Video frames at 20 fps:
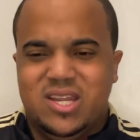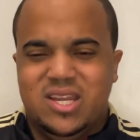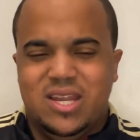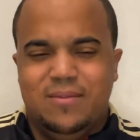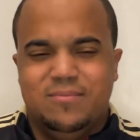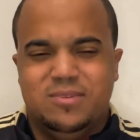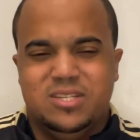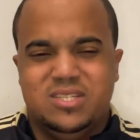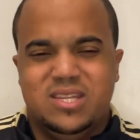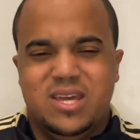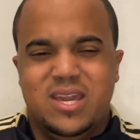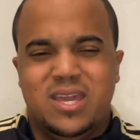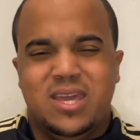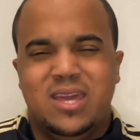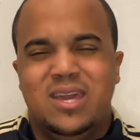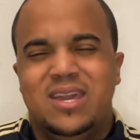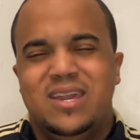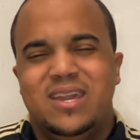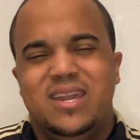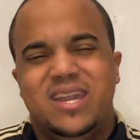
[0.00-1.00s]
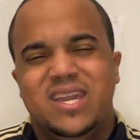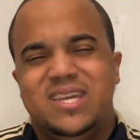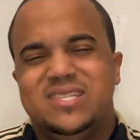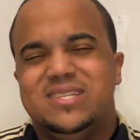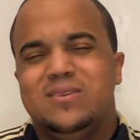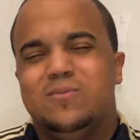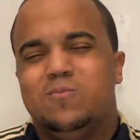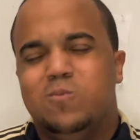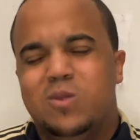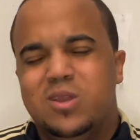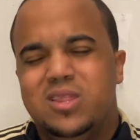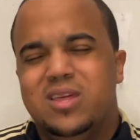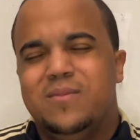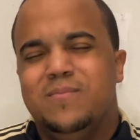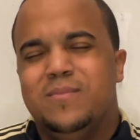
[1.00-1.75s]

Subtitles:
And I'm just like, is it really